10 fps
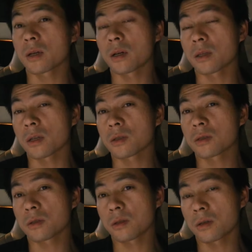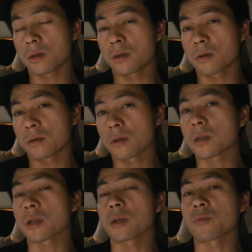and that's uh, that's
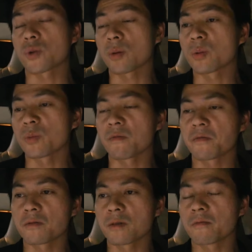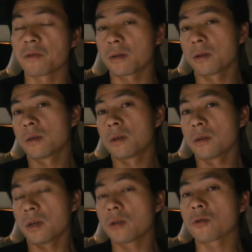actually a problem if you live in
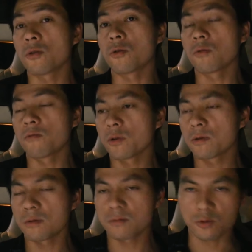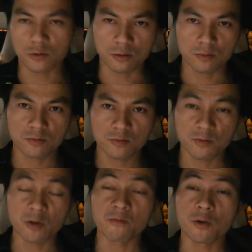either cold or
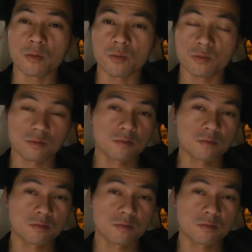very warm